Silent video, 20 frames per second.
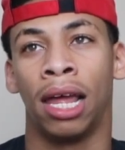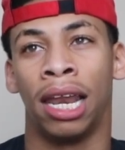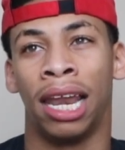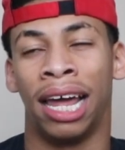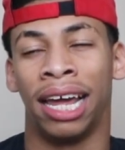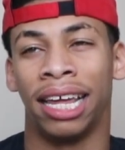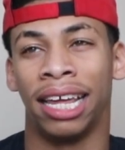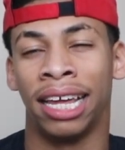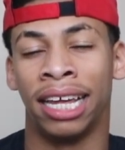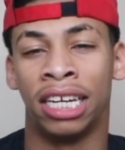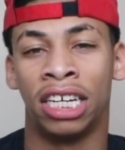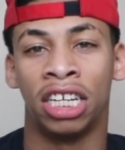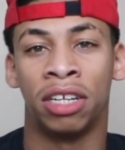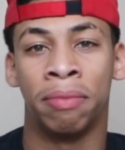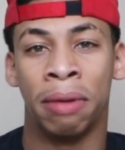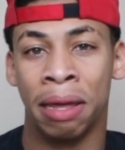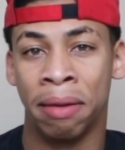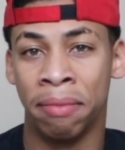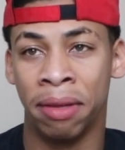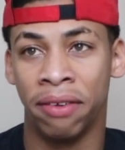like, it just
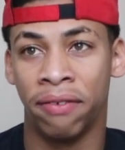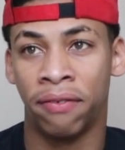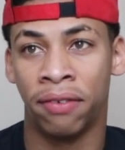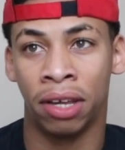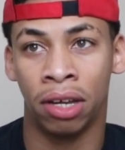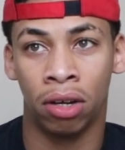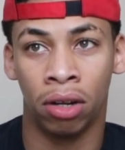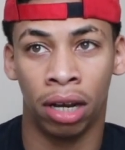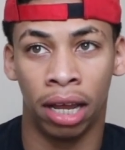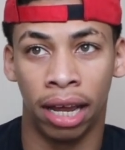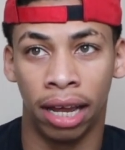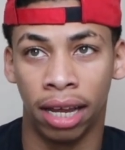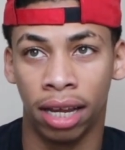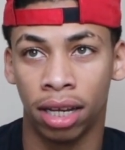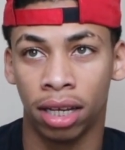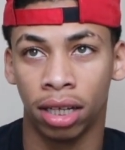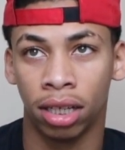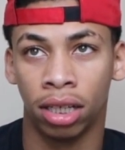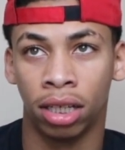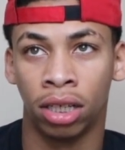made me feel,
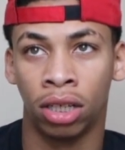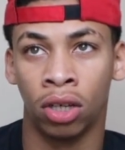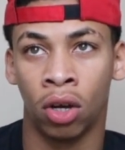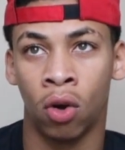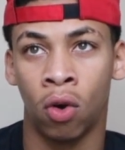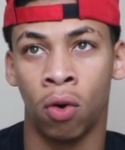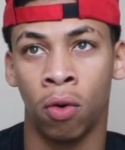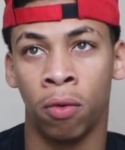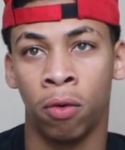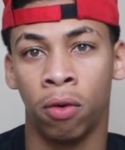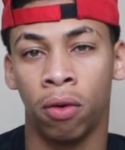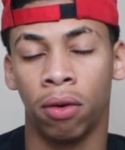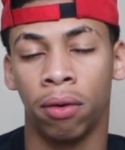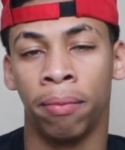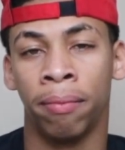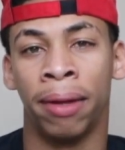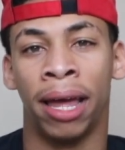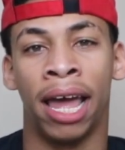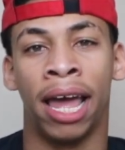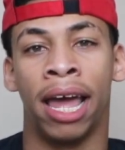like, so
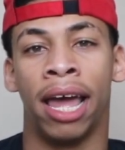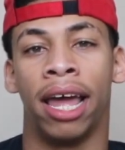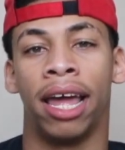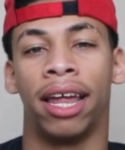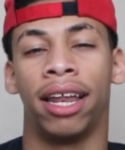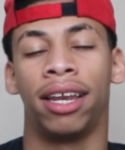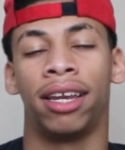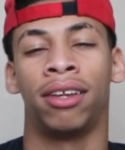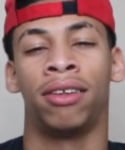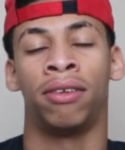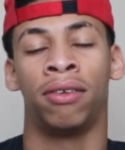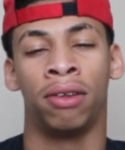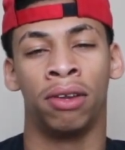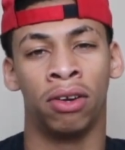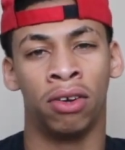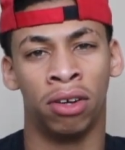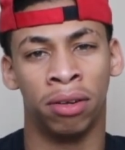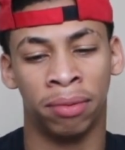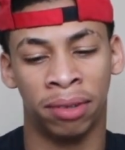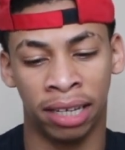bad. You
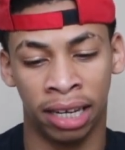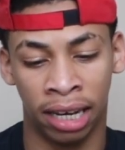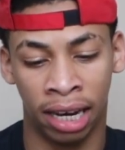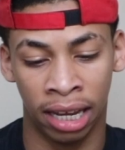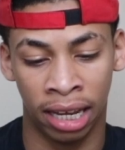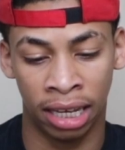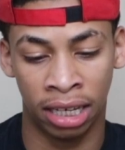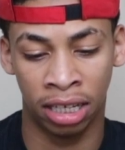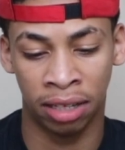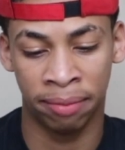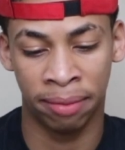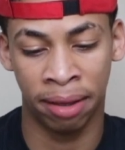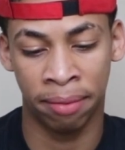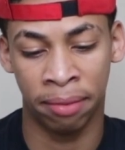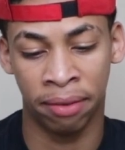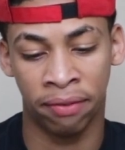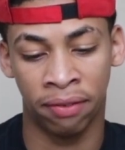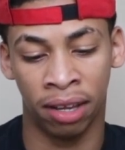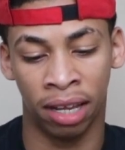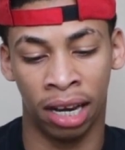know what I'm saying? Like, it just made
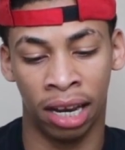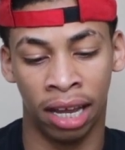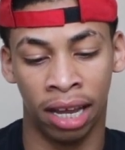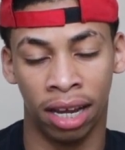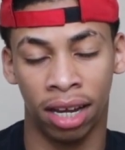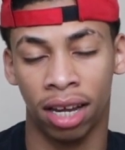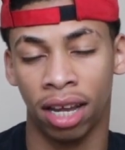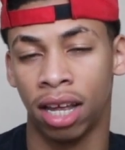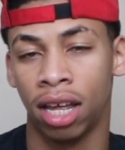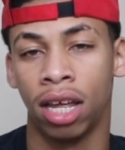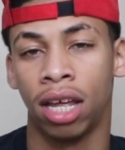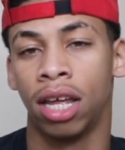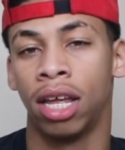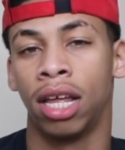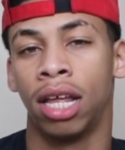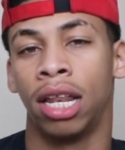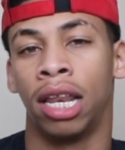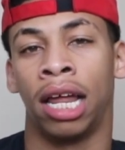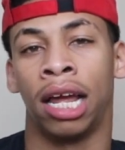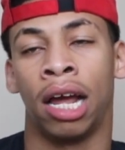me feel
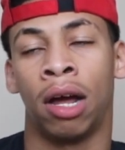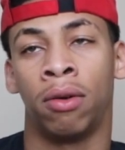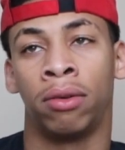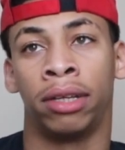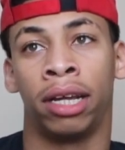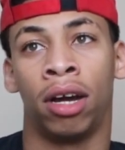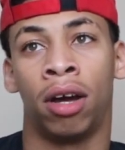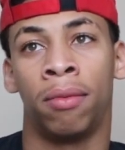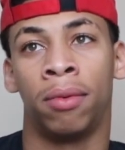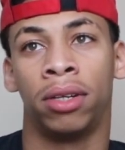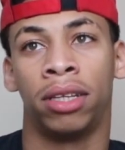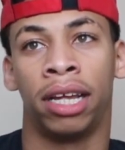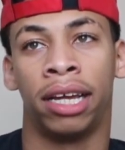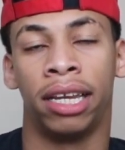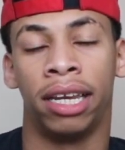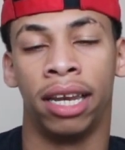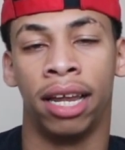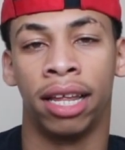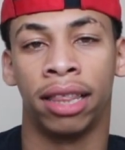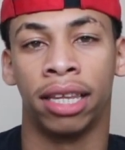like I was, like, almost
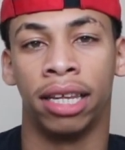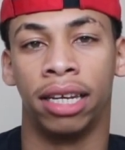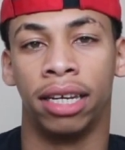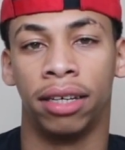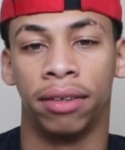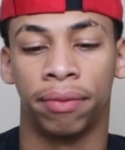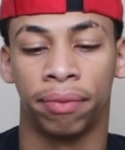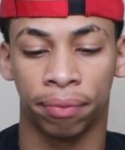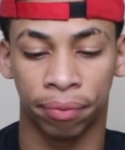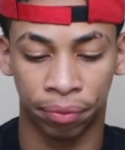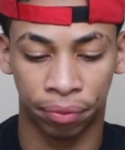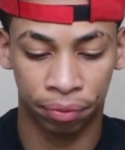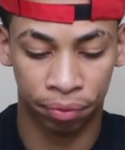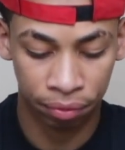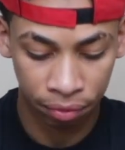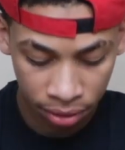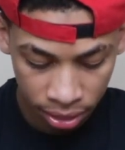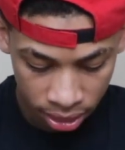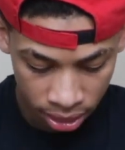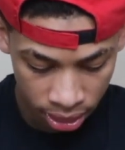like nothing.
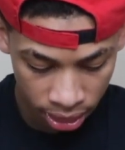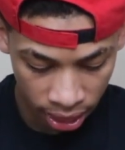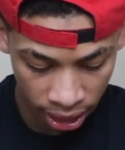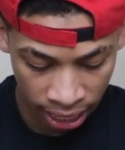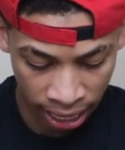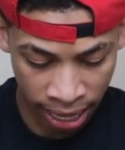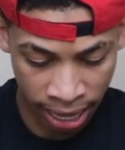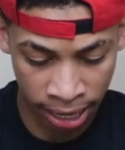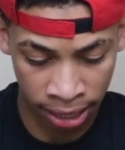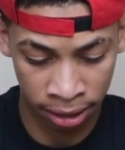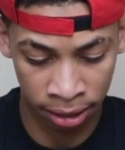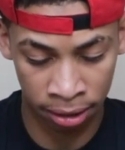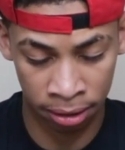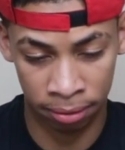And,